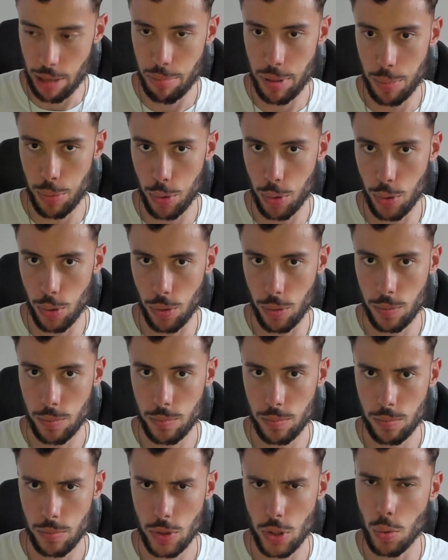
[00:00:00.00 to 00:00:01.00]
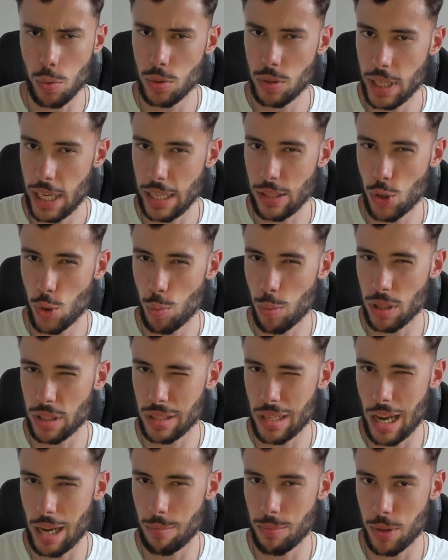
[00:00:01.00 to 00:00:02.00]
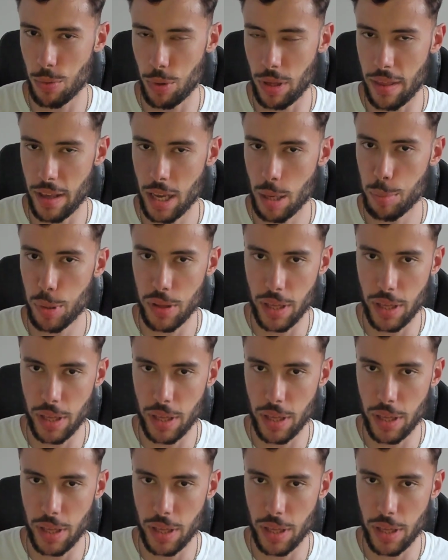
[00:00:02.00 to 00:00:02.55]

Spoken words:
people don't take too much time to really think about.